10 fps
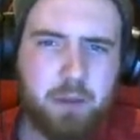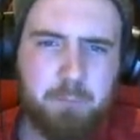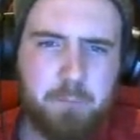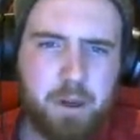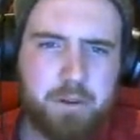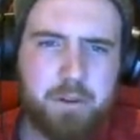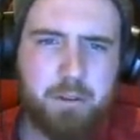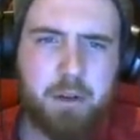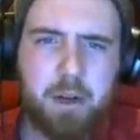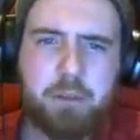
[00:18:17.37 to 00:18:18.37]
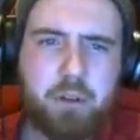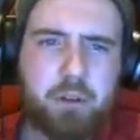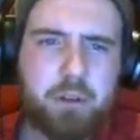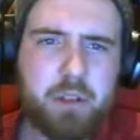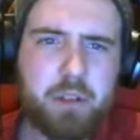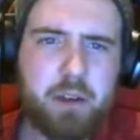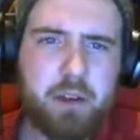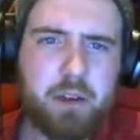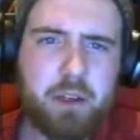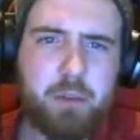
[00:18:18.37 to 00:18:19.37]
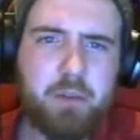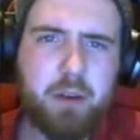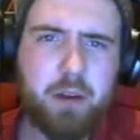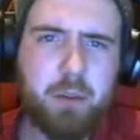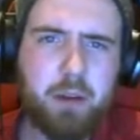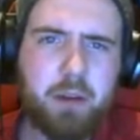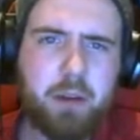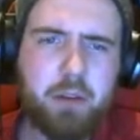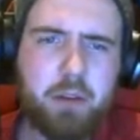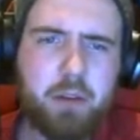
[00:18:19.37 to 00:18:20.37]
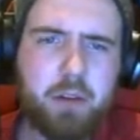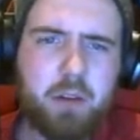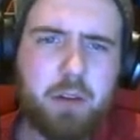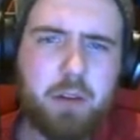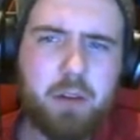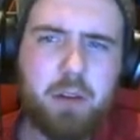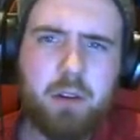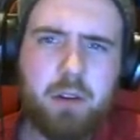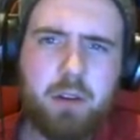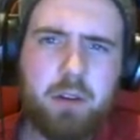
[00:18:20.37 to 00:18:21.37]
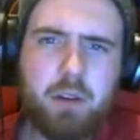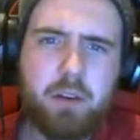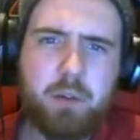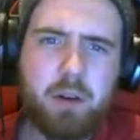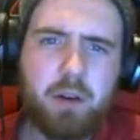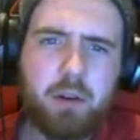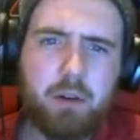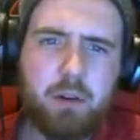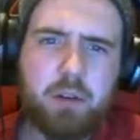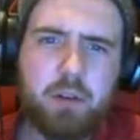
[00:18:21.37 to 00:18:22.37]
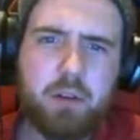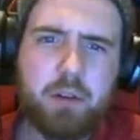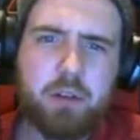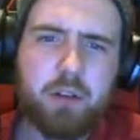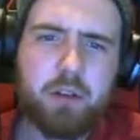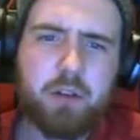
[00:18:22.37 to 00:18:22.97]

But I'm just going to see if I can keep following this part. Ooh, this looks interesting.